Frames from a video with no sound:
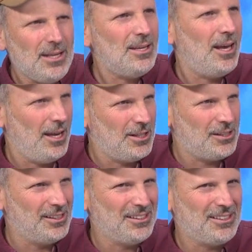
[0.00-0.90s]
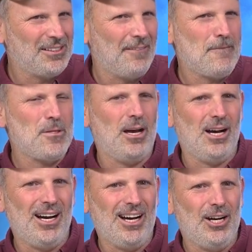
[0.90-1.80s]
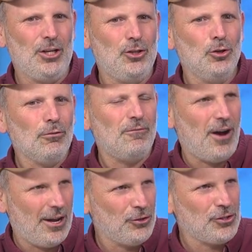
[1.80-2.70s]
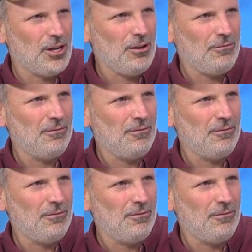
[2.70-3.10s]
cases you'll find yourself